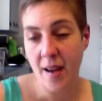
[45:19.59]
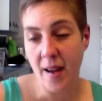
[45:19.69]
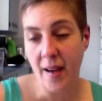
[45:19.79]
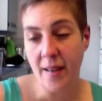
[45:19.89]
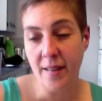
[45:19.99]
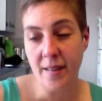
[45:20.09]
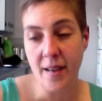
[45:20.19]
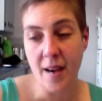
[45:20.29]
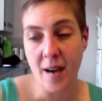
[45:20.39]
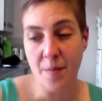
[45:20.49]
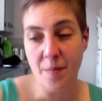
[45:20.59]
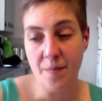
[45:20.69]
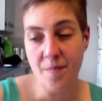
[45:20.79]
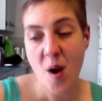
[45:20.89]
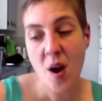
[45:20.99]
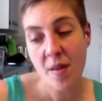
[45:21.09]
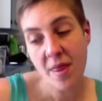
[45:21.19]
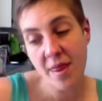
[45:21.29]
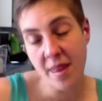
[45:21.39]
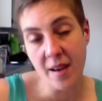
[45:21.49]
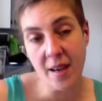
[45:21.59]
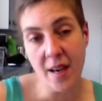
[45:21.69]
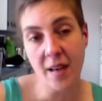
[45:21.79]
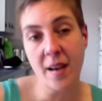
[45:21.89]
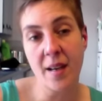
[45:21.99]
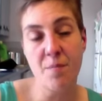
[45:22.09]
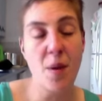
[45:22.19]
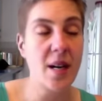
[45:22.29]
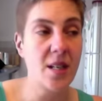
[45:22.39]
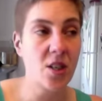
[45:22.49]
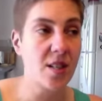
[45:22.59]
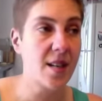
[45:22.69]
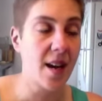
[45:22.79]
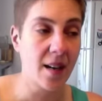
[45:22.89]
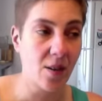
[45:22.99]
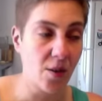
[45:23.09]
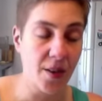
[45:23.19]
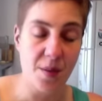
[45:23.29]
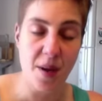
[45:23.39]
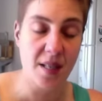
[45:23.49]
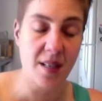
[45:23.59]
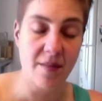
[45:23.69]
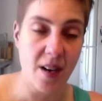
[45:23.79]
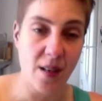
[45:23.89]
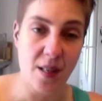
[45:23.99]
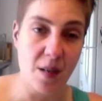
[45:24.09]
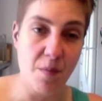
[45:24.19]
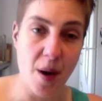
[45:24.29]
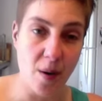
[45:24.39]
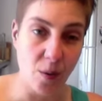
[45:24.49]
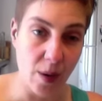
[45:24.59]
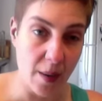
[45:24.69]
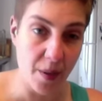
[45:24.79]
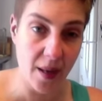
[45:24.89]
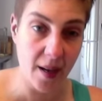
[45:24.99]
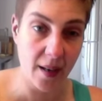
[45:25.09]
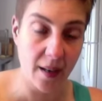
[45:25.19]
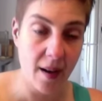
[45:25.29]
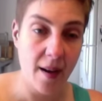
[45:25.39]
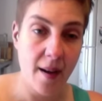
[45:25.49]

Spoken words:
And I'm thinking I might just tackle the domestic violence and marital rape thing